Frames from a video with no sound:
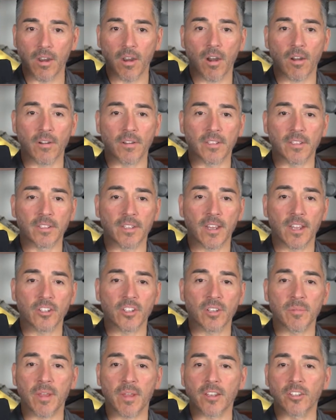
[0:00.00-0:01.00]
Our
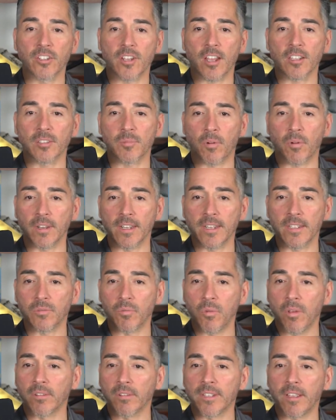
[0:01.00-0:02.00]
discussion about child support liens
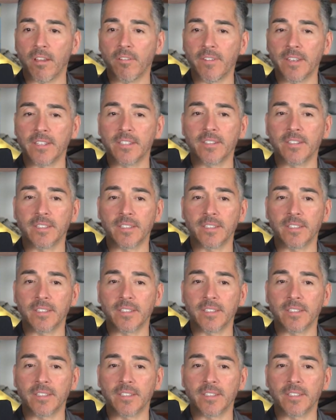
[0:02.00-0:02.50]
will delve into